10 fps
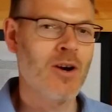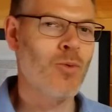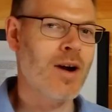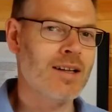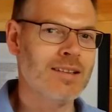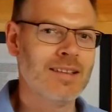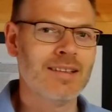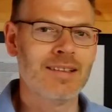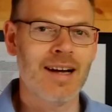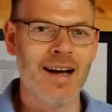Well,
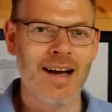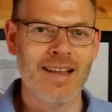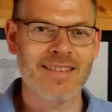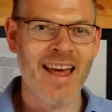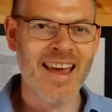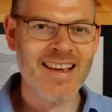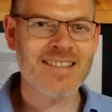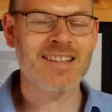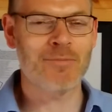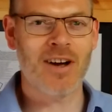uh, there is
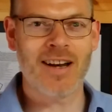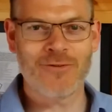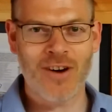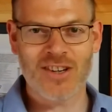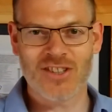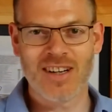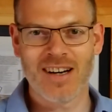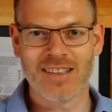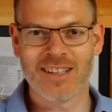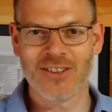some kind of
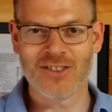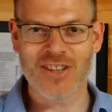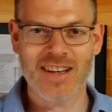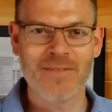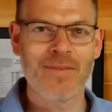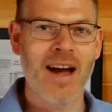rationale and logic,